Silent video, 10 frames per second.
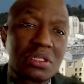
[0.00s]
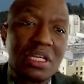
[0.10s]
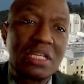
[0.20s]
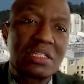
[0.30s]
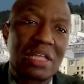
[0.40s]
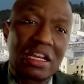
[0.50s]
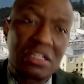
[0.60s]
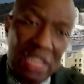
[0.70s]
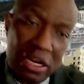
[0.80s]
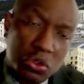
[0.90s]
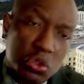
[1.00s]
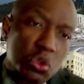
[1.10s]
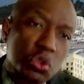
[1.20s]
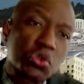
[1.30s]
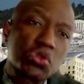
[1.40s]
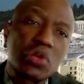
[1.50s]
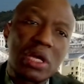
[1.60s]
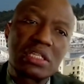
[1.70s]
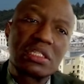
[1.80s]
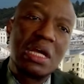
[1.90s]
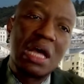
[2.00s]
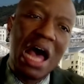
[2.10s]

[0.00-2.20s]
things like psychosocial stress,